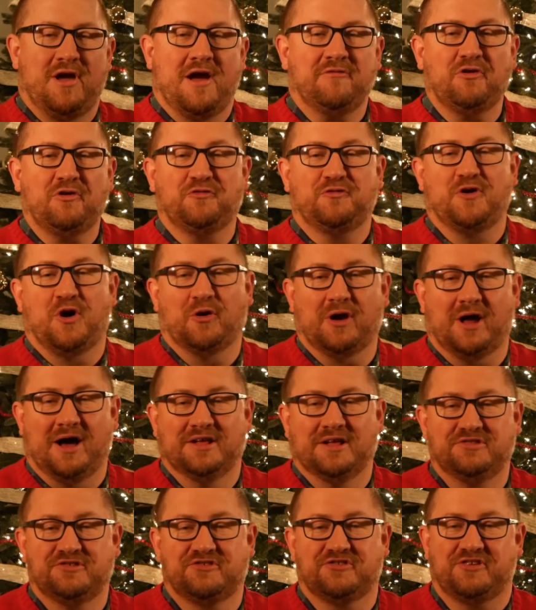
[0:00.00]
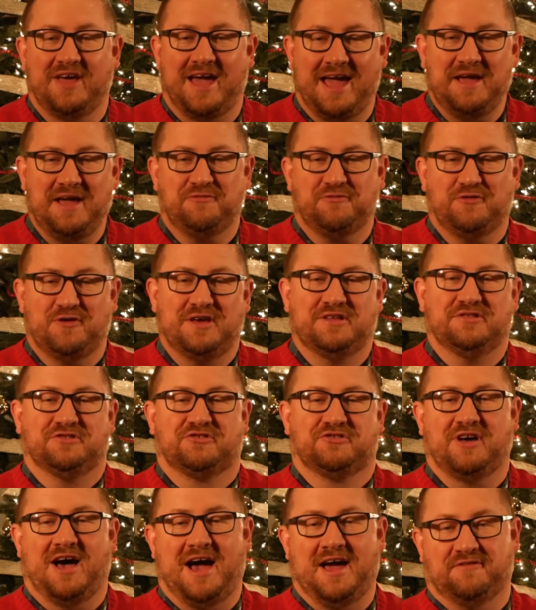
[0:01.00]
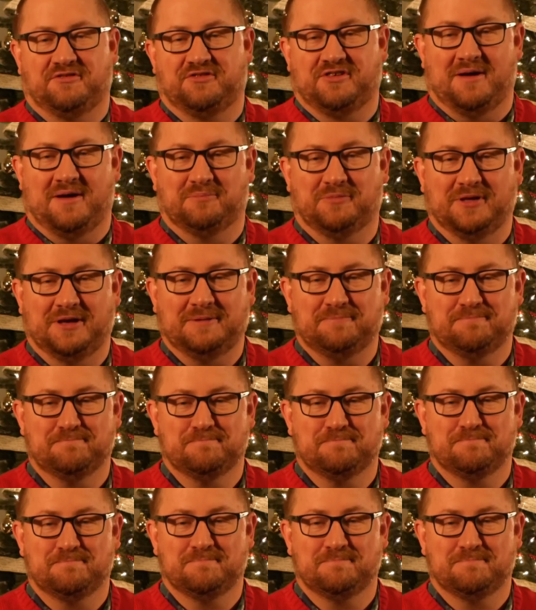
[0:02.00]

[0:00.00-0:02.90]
you ever felt unsafe inside of something?